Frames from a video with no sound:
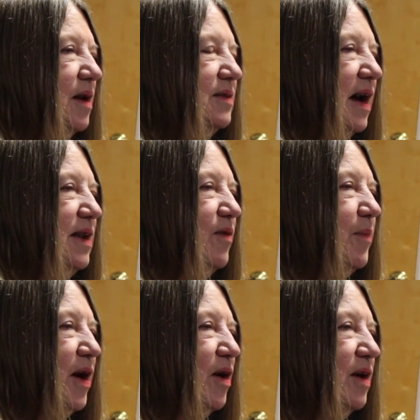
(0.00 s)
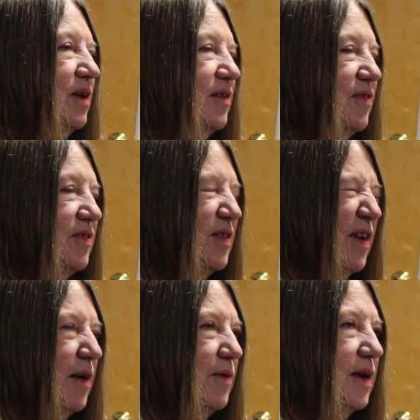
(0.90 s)
Native Americans
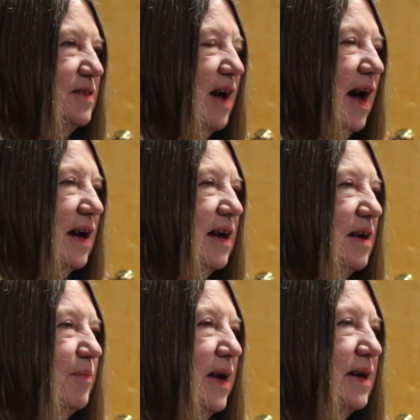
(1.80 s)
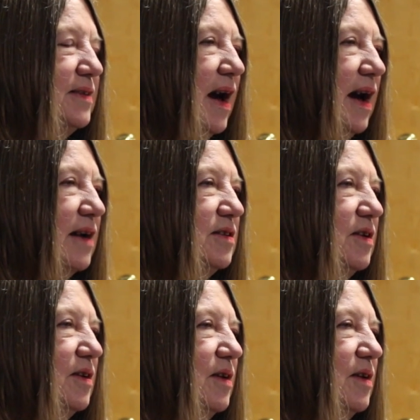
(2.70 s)
being attacked